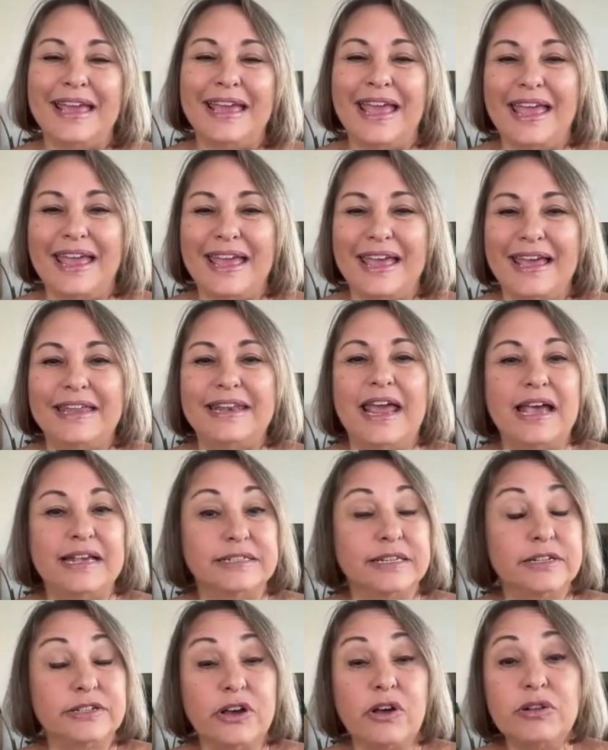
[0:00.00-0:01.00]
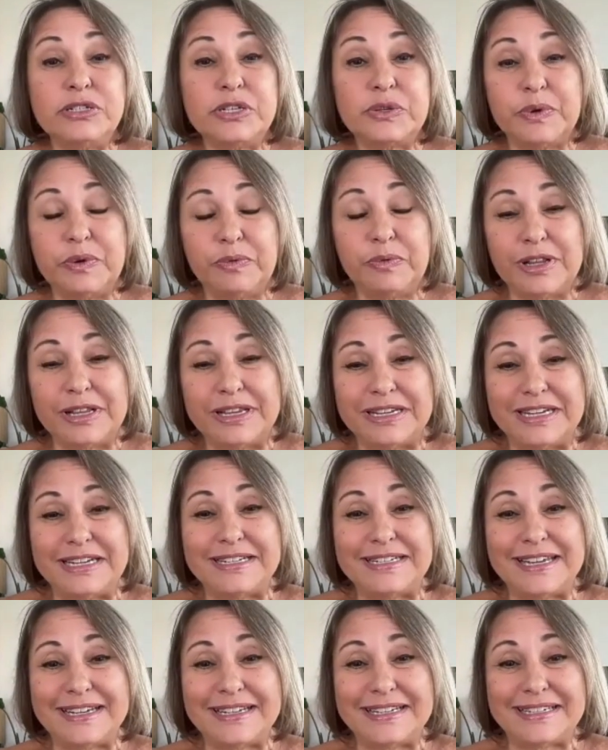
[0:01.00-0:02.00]
And as adults, we really need
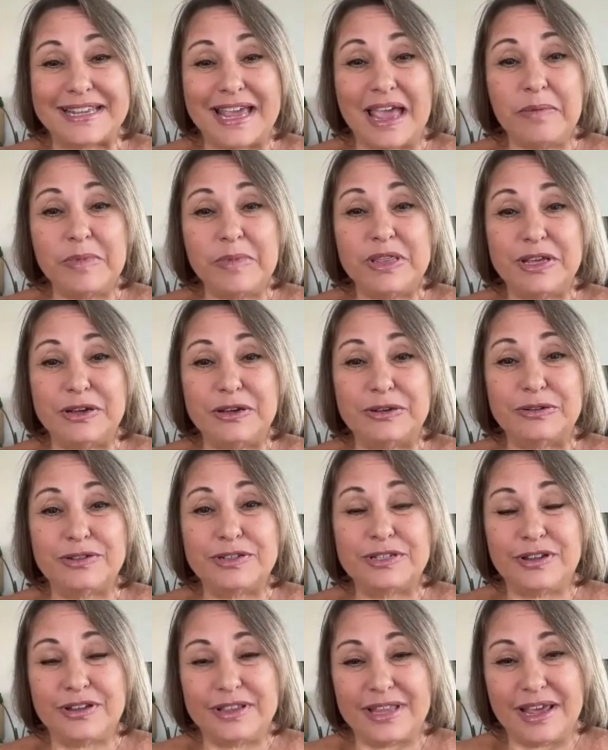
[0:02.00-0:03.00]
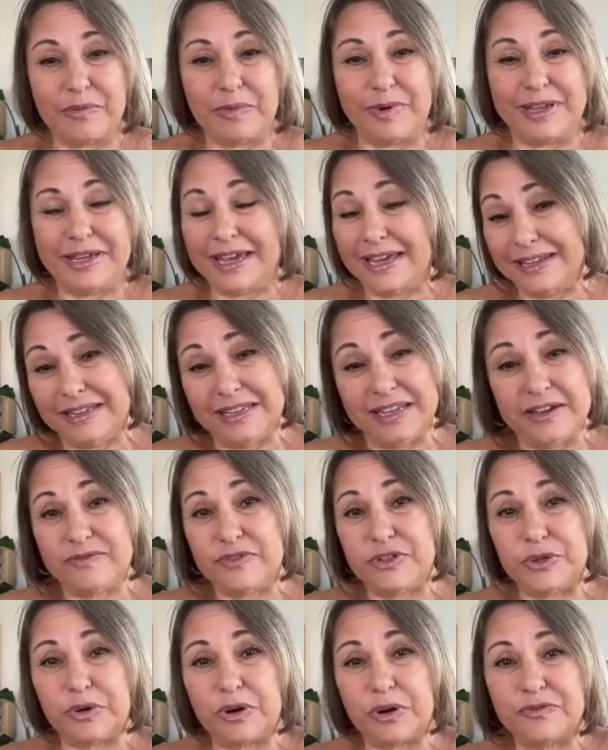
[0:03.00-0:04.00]
to examine those so that we can live
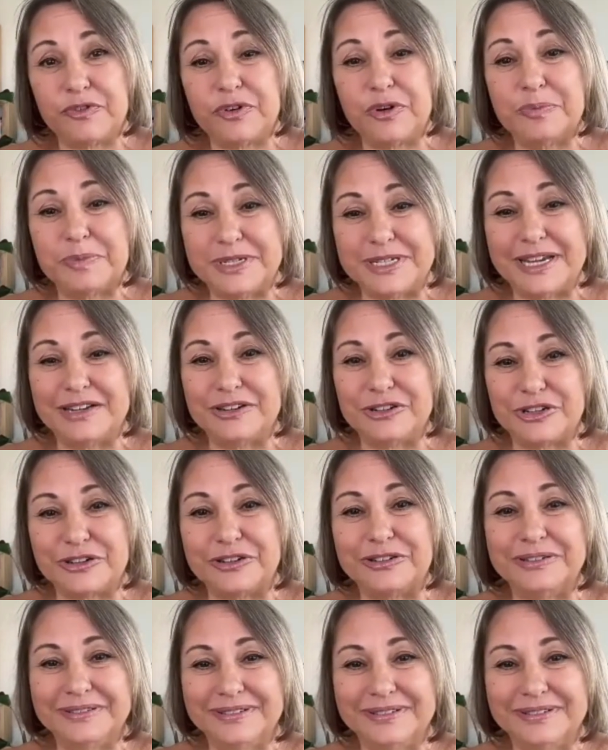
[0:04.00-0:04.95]
to our full potential.